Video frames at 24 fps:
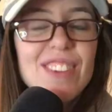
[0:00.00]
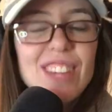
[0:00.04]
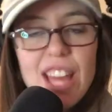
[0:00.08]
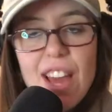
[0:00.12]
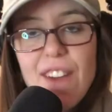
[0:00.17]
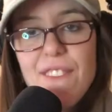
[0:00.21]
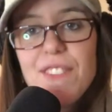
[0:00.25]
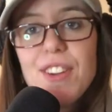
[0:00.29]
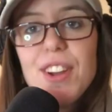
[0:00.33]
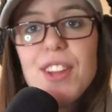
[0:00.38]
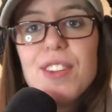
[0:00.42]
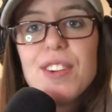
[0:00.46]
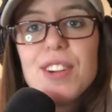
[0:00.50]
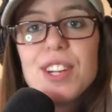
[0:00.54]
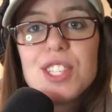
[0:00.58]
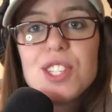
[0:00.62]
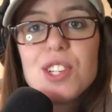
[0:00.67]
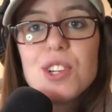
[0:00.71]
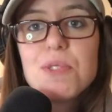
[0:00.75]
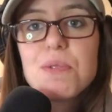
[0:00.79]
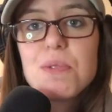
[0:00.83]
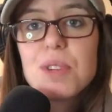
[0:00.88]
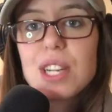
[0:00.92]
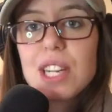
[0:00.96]
without further
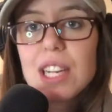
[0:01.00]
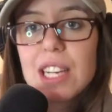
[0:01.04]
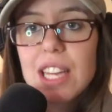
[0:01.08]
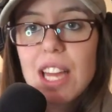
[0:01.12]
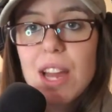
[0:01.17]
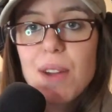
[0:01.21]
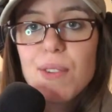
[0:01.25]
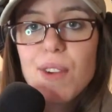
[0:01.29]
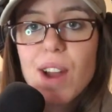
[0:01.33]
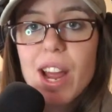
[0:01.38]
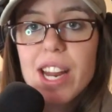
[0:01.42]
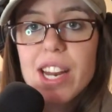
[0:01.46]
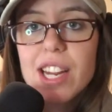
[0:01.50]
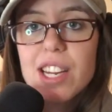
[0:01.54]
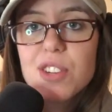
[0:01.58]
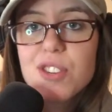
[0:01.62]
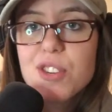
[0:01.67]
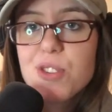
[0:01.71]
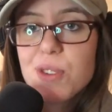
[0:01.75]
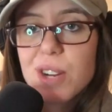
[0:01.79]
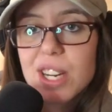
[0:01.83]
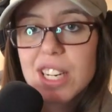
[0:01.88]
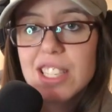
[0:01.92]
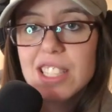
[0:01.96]
ado, we're gonna get right into
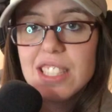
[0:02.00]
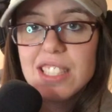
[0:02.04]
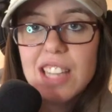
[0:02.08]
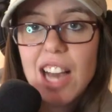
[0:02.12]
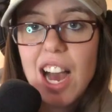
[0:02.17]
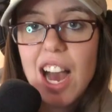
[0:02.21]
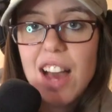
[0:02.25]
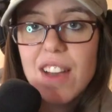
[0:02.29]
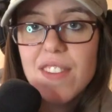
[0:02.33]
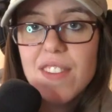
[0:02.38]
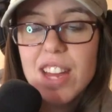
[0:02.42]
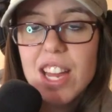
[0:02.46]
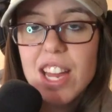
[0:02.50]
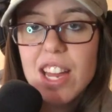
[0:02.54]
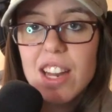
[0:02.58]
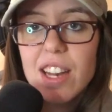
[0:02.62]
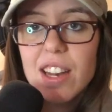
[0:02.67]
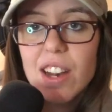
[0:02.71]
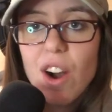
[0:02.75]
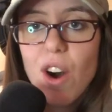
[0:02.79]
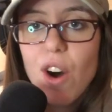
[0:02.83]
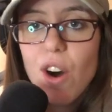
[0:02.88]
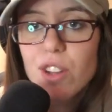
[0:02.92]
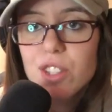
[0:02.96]
it. We're gonna dive
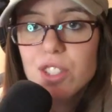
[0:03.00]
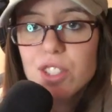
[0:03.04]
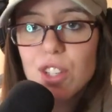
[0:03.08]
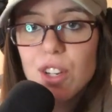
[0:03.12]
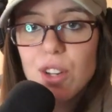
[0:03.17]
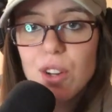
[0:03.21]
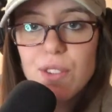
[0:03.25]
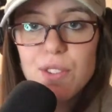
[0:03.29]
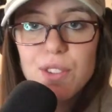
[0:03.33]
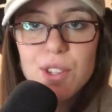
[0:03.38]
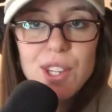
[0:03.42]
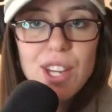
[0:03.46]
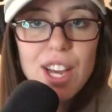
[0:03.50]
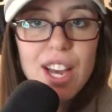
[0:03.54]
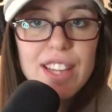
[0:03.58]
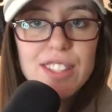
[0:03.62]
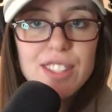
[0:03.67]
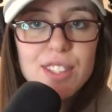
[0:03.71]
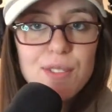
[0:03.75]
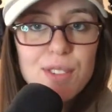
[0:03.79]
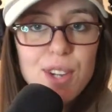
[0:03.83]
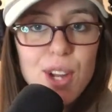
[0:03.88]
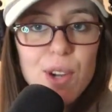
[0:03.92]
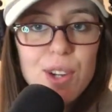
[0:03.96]
in. Also, if you guys
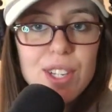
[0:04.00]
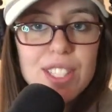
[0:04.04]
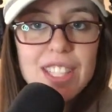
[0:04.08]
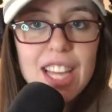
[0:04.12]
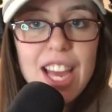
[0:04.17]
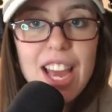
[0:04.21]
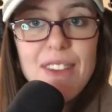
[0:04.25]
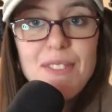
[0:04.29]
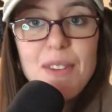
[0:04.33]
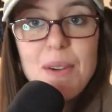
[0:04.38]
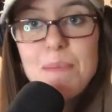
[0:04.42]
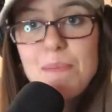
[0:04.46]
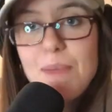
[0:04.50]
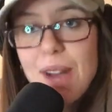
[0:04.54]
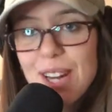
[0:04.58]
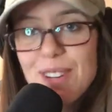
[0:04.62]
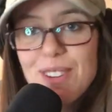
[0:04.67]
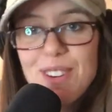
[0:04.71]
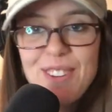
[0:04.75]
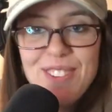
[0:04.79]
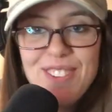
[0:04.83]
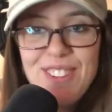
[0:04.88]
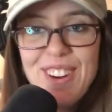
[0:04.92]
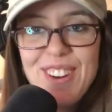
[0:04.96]
have noticed, I have a
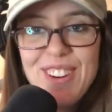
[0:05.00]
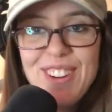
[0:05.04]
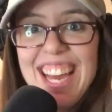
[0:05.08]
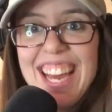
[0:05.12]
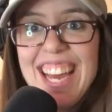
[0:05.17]
microphone.